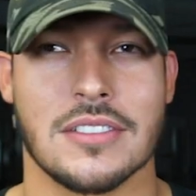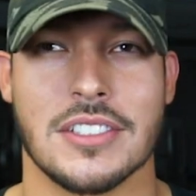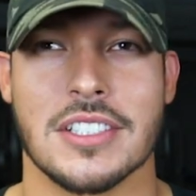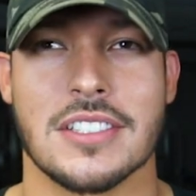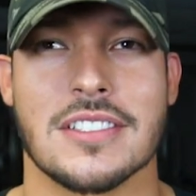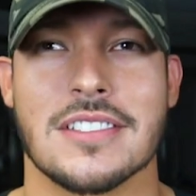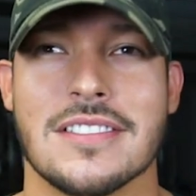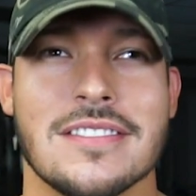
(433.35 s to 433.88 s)

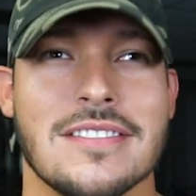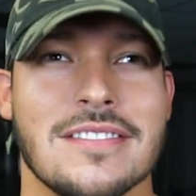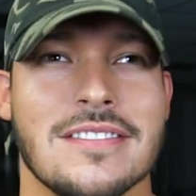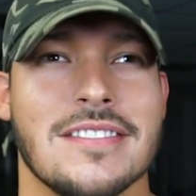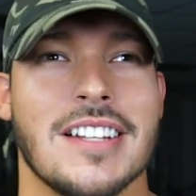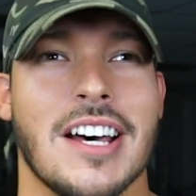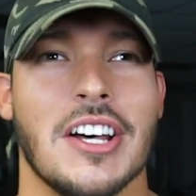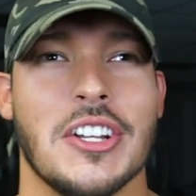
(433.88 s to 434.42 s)
just
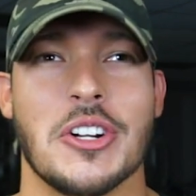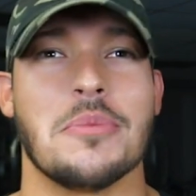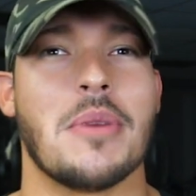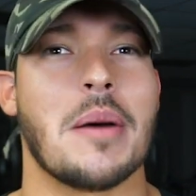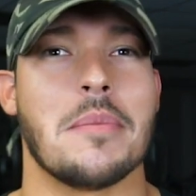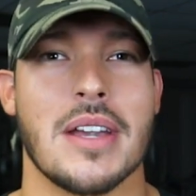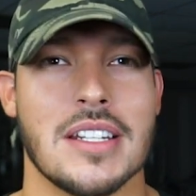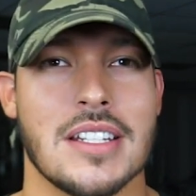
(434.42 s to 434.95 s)
under
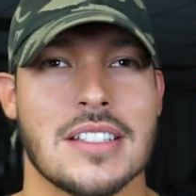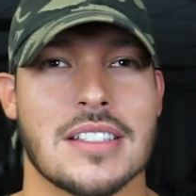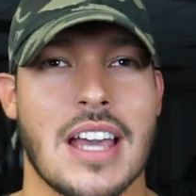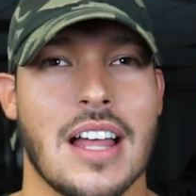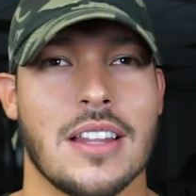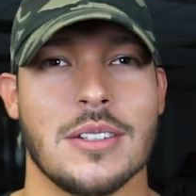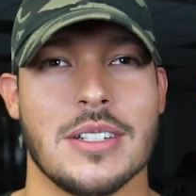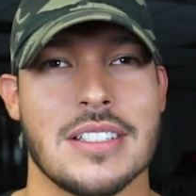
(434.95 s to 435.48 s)
my maintenance
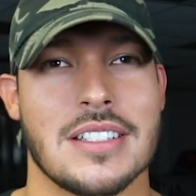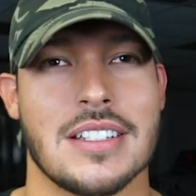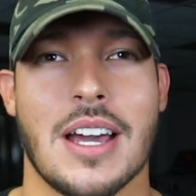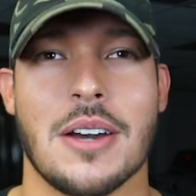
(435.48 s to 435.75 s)
calories,